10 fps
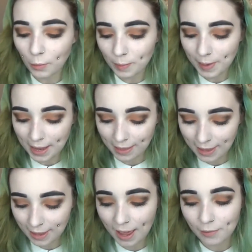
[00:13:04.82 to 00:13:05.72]
would be the
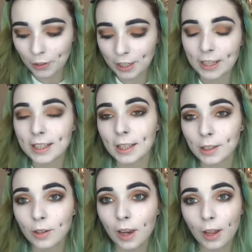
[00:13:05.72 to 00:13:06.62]
Kat Von D
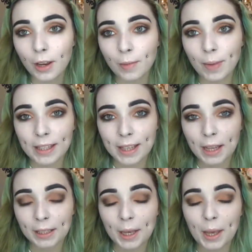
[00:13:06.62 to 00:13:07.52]
tattoo liner but
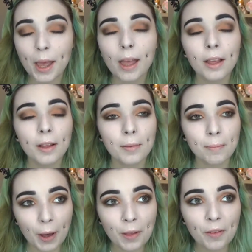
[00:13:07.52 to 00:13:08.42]
sadly
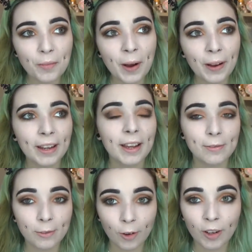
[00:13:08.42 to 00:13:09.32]
both of mine have
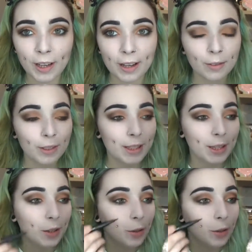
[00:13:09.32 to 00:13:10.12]
dried out so